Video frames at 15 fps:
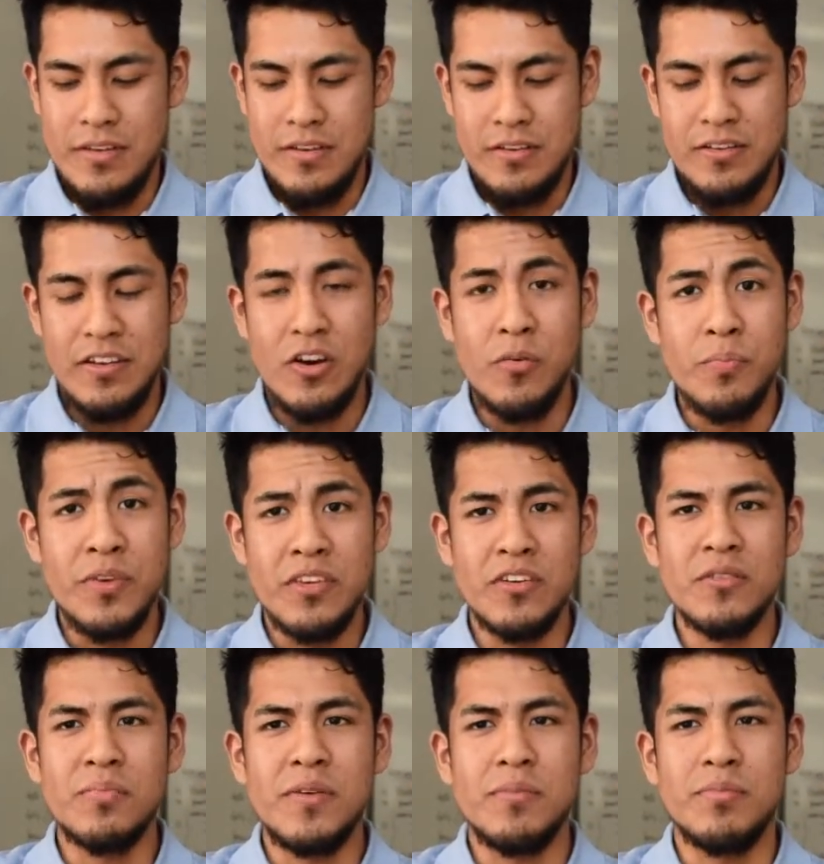and helping
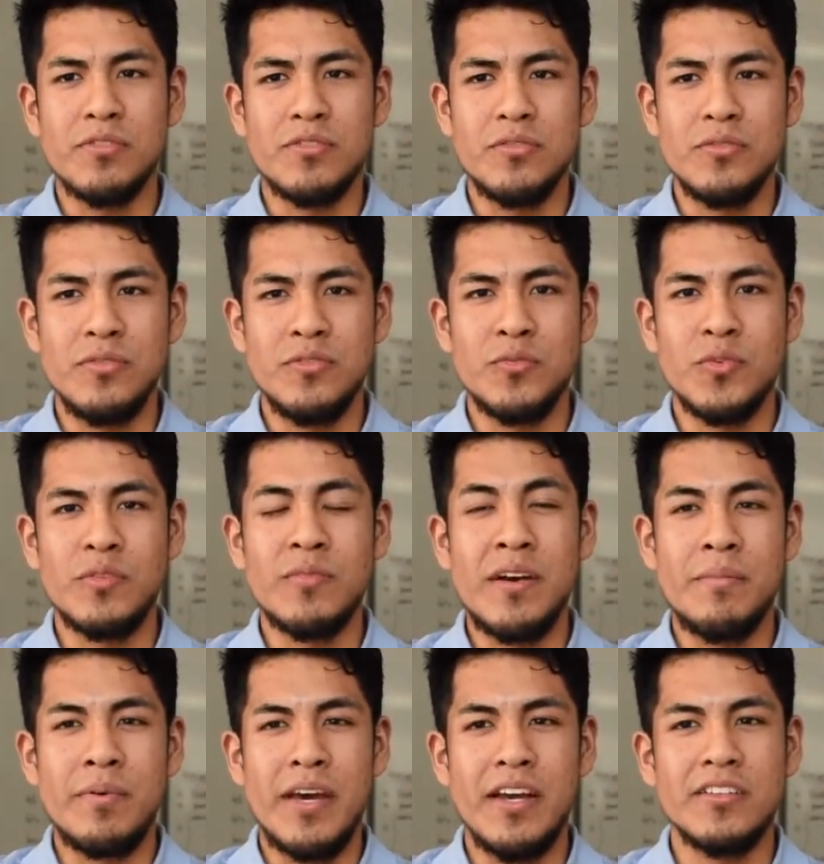young people too is one of my
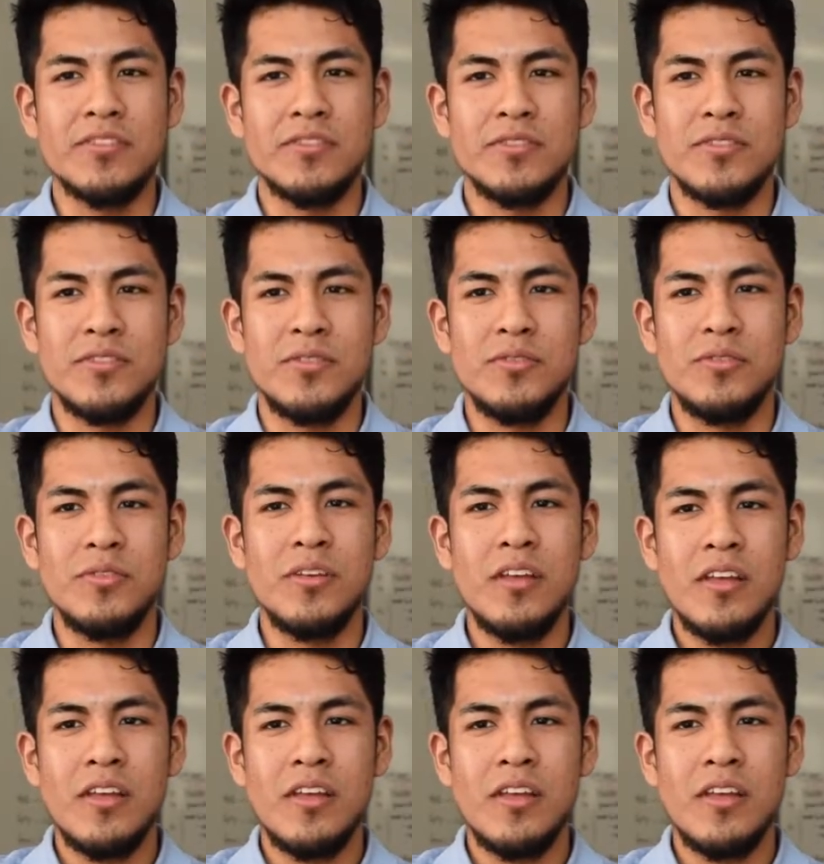passions too,